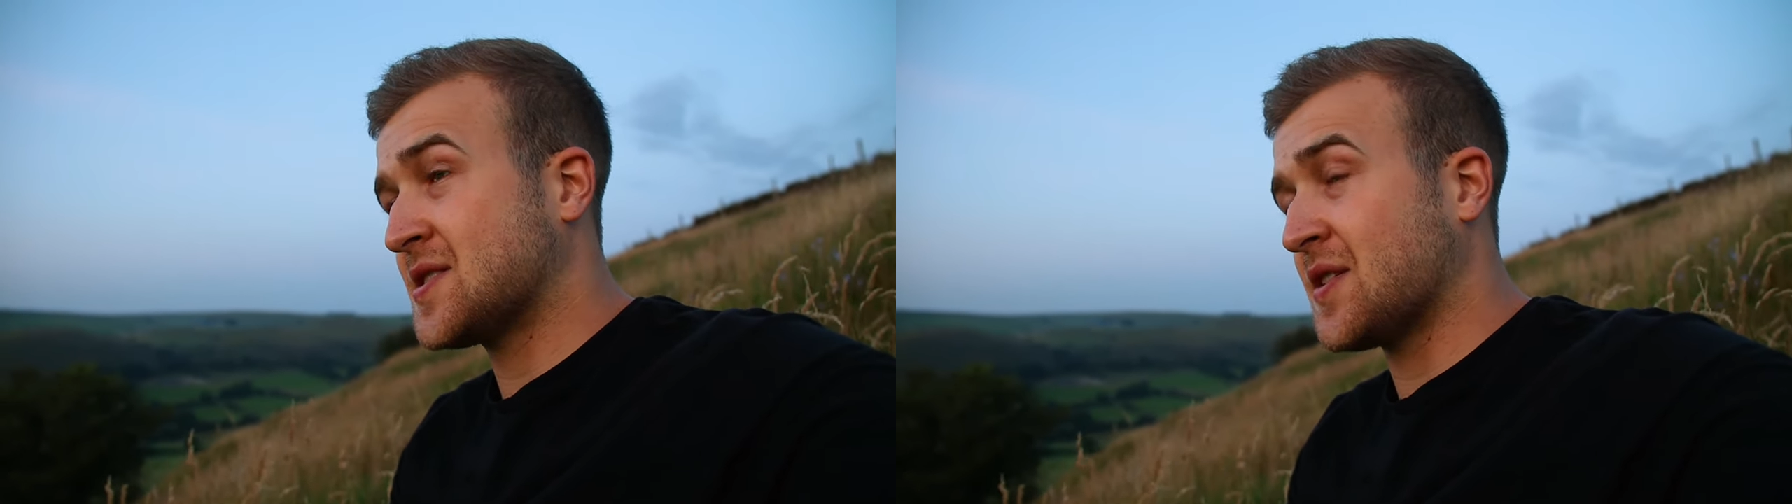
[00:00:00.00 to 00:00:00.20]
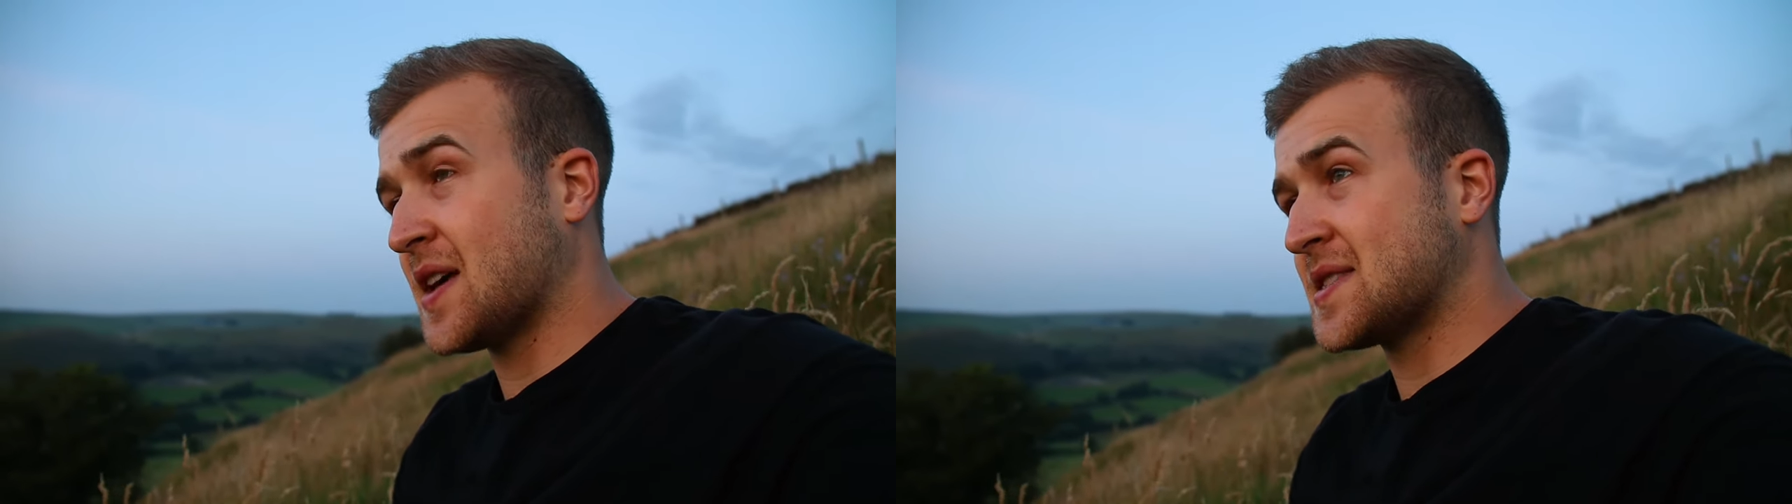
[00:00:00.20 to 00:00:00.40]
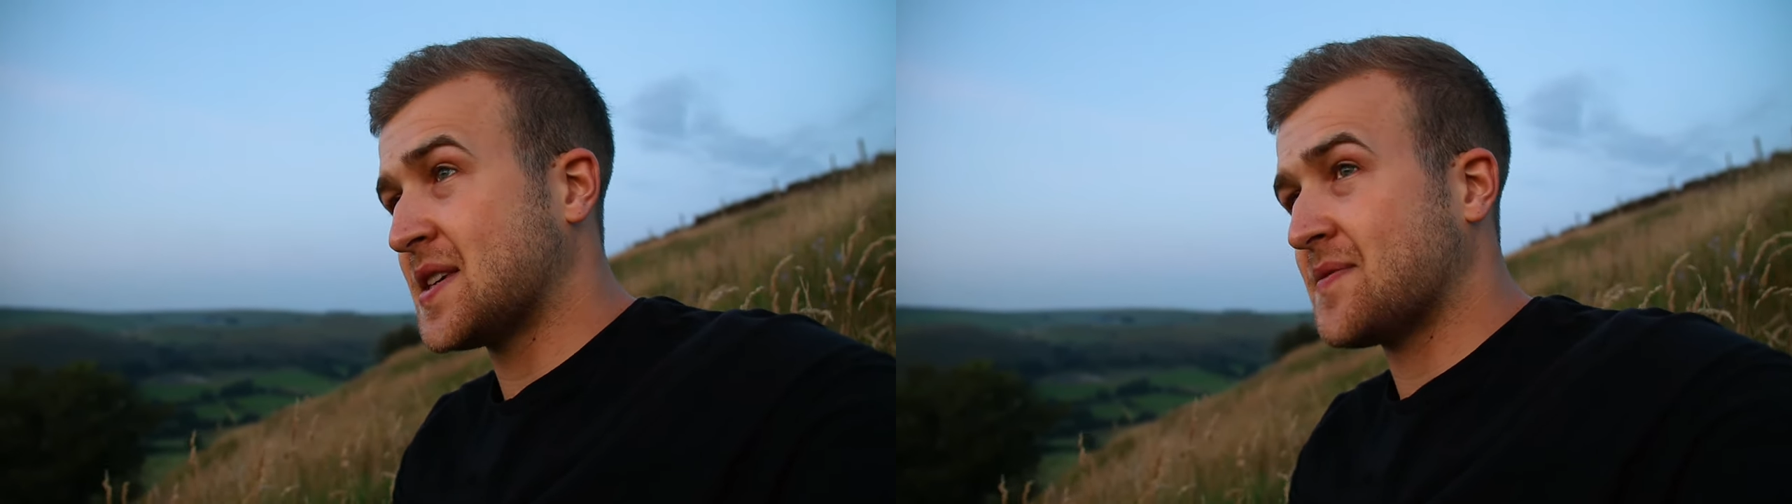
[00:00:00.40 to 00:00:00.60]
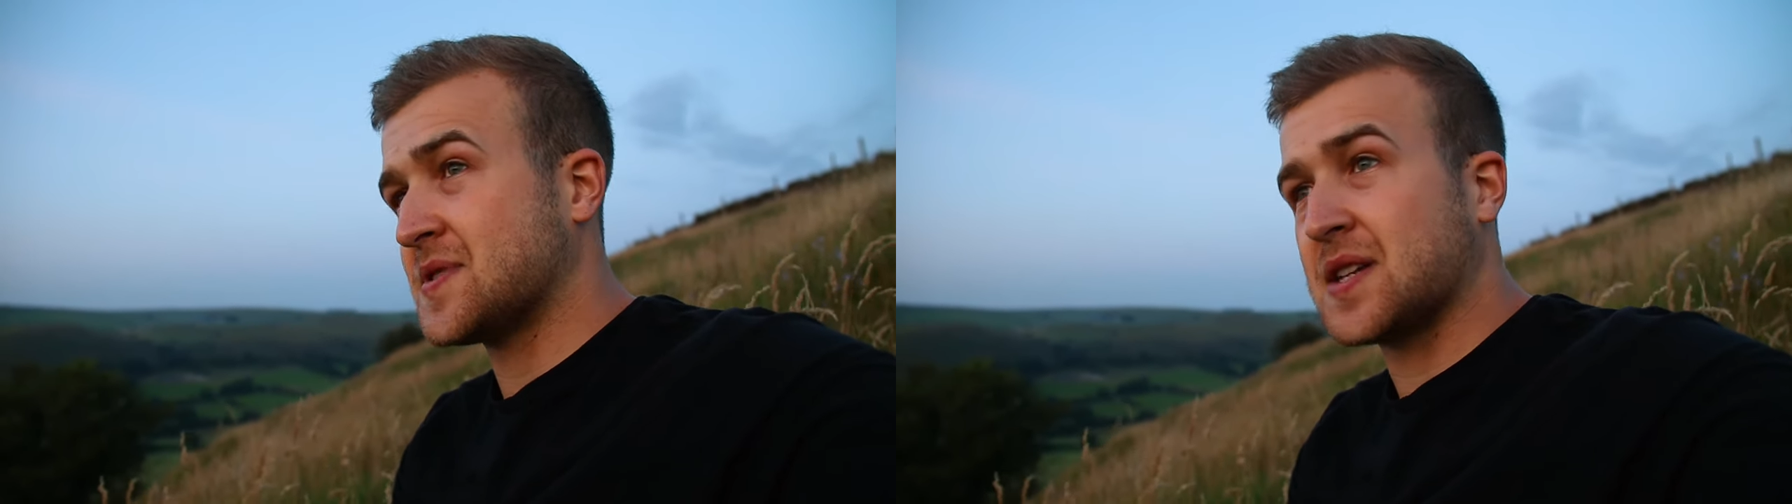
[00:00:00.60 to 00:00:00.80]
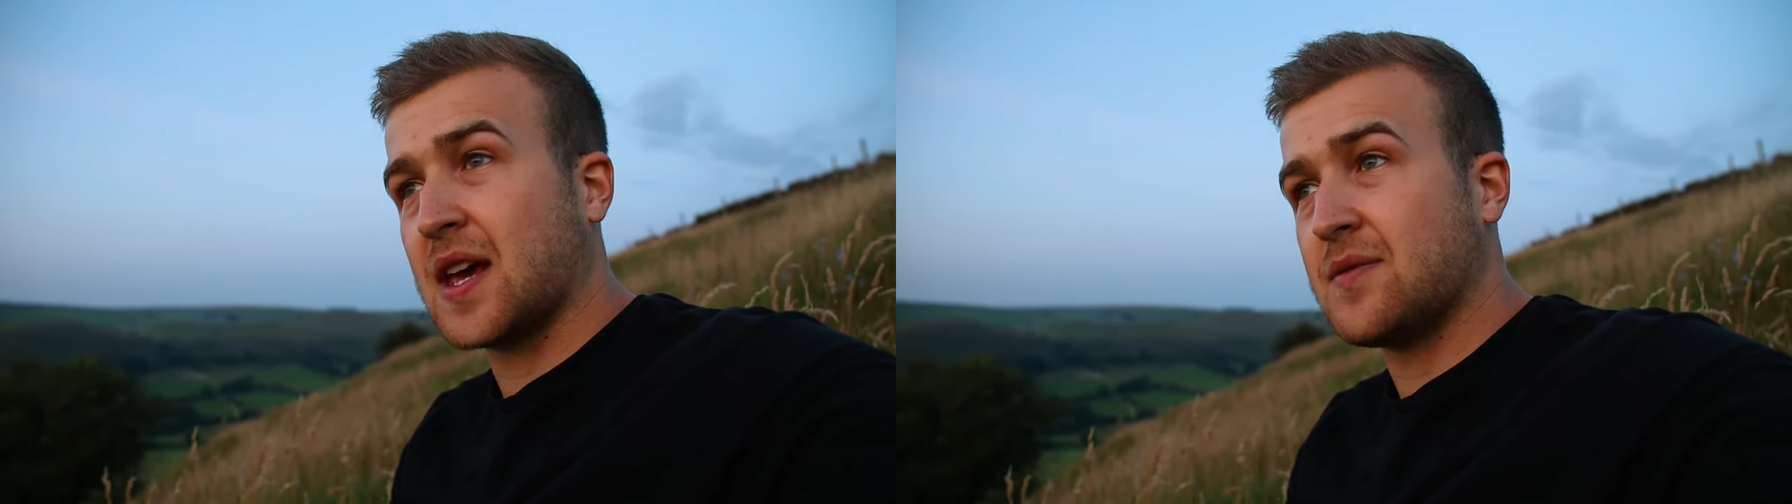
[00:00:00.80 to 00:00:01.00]
so that's it
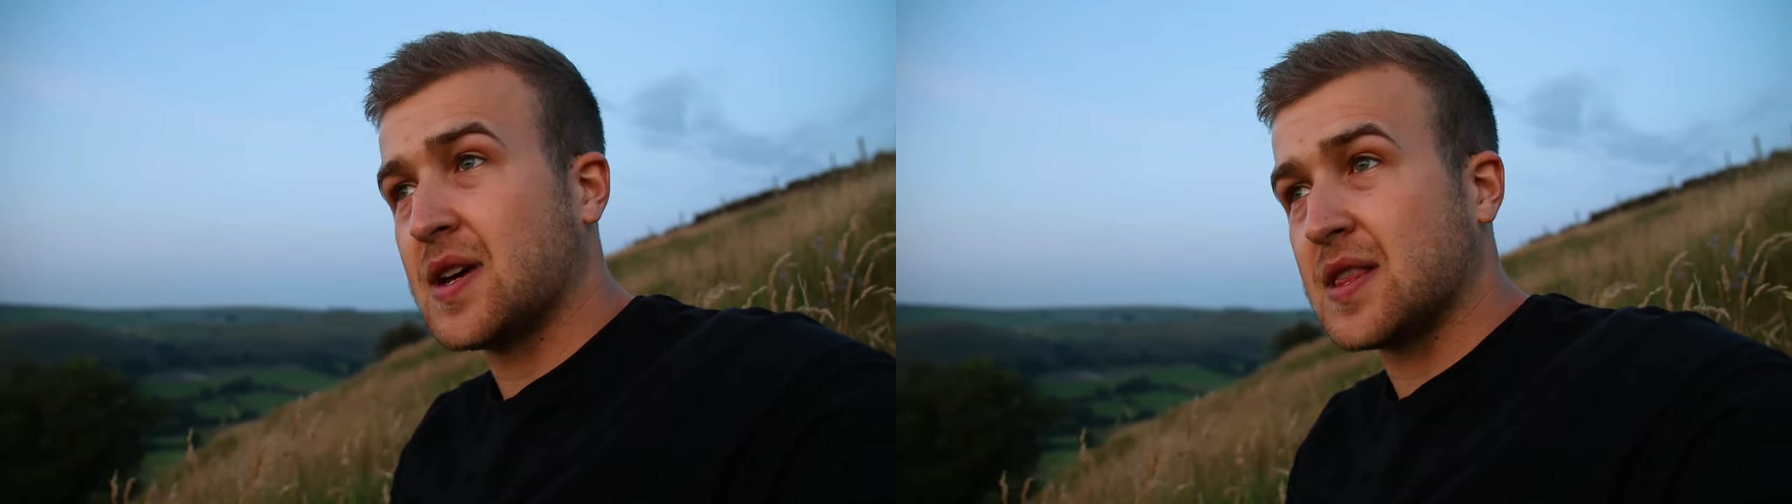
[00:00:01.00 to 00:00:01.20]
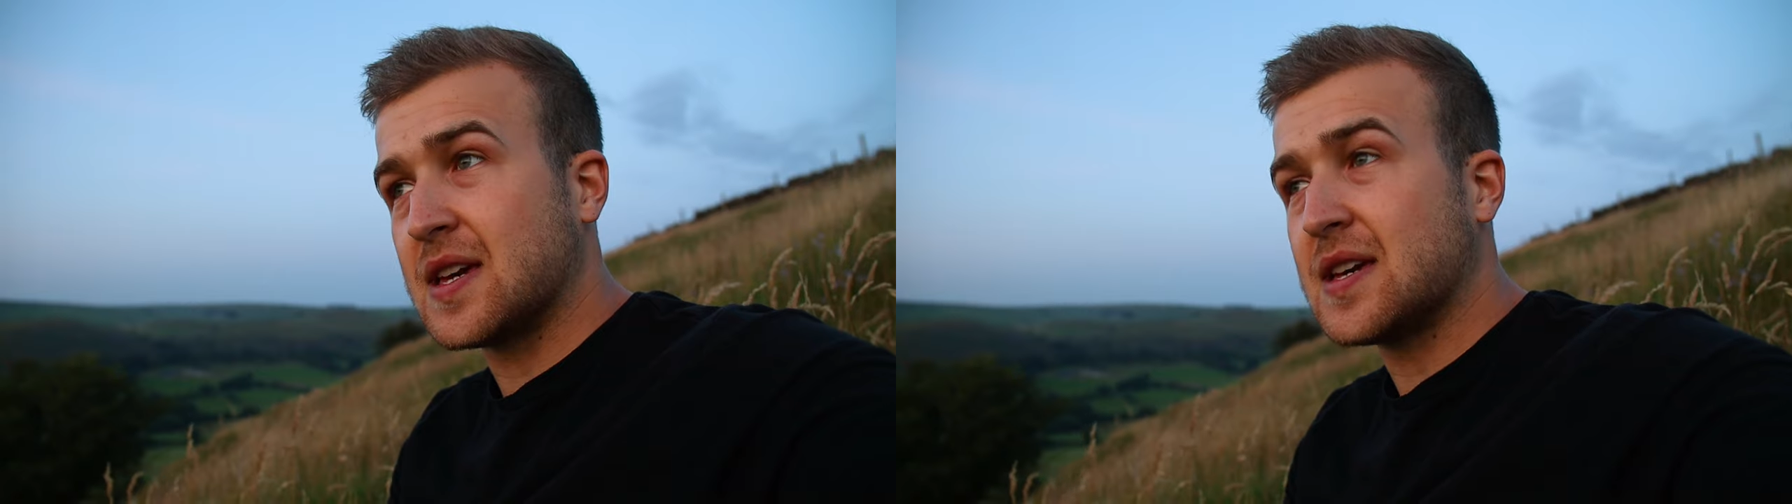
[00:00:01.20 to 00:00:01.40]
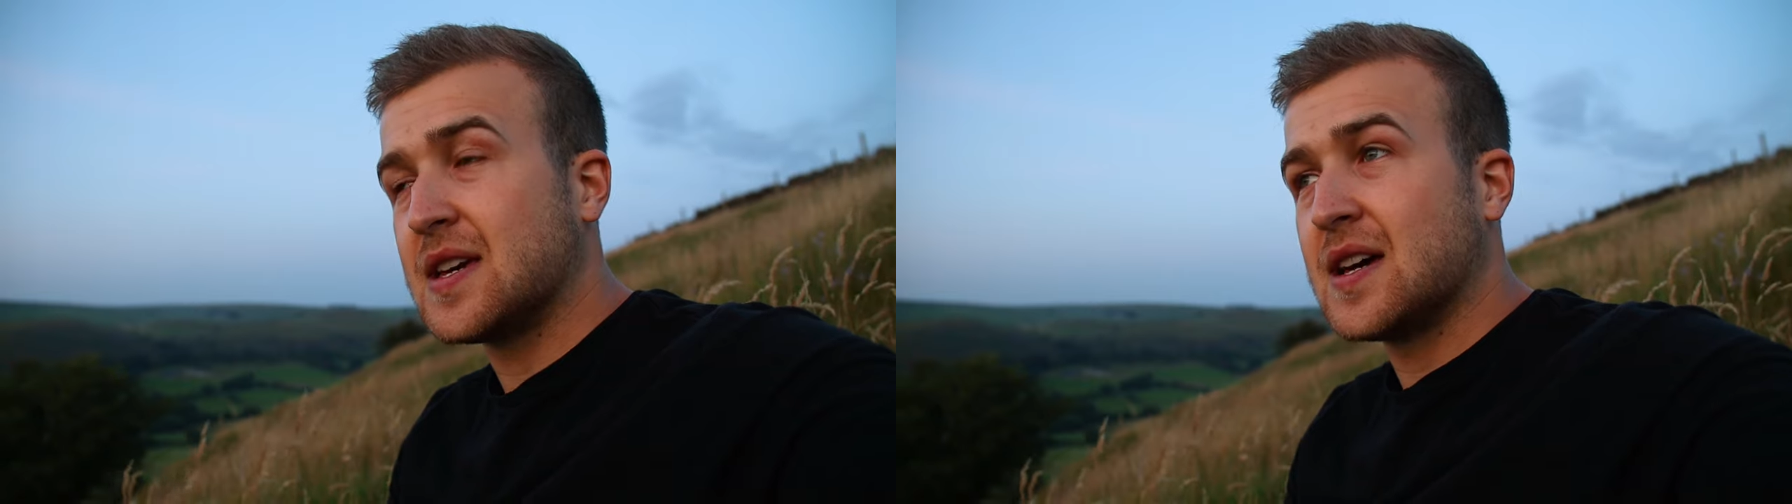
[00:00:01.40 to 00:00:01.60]
for today, really.